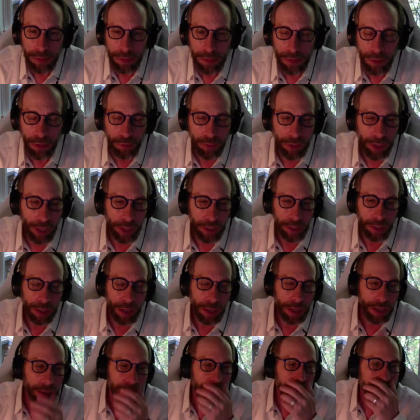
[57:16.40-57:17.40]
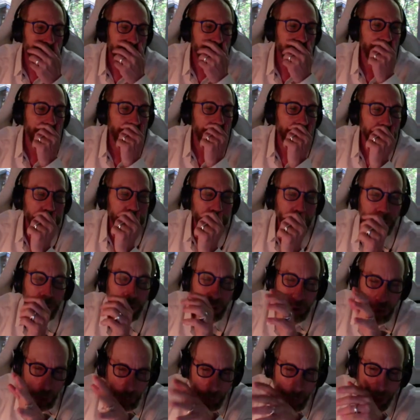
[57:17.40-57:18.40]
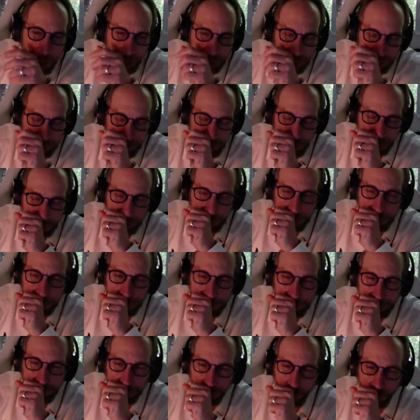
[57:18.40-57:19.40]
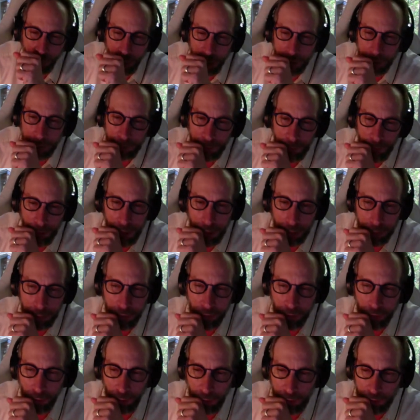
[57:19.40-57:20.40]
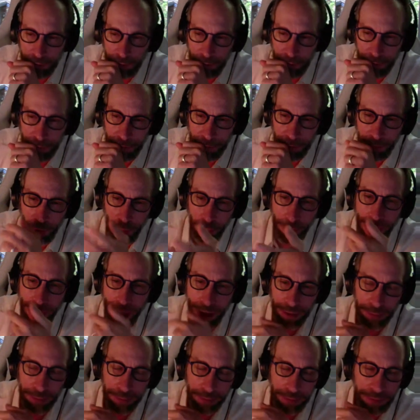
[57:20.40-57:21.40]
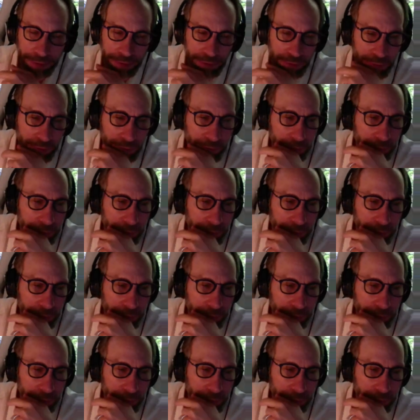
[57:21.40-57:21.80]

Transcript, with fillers: Okay, uh, let's see. go back a second before I hypnotize you. Go back, please.